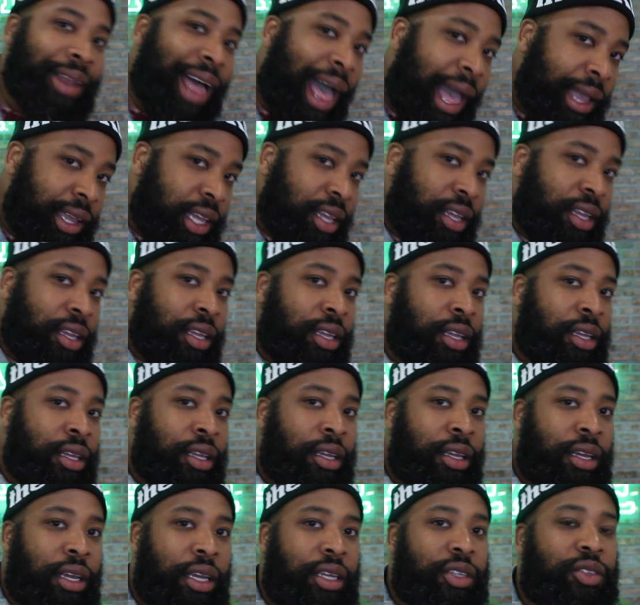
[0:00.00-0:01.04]
blacking,
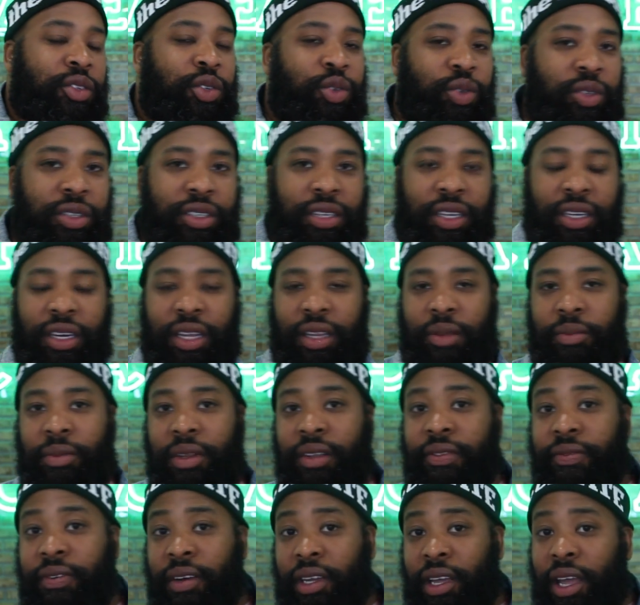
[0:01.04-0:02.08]
and you tuned into another
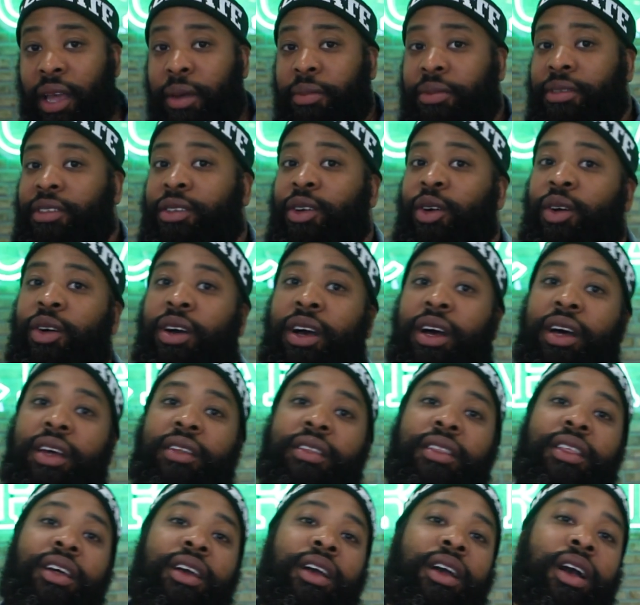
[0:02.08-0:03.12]
motherfucking episode
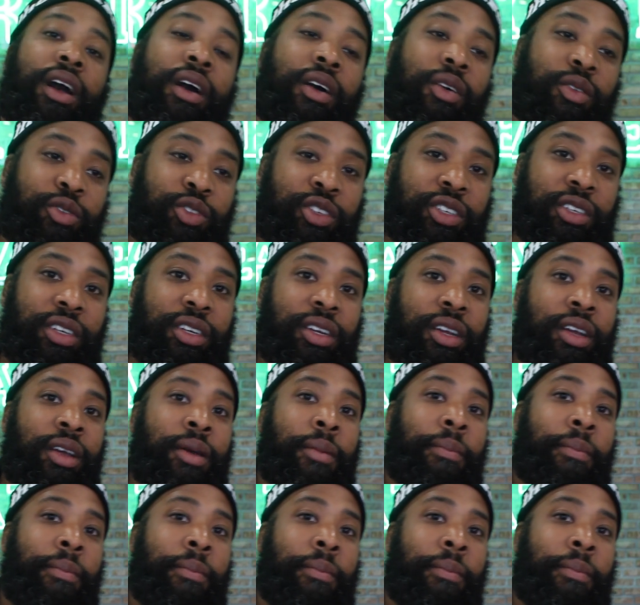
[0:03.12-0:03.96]
of The Culture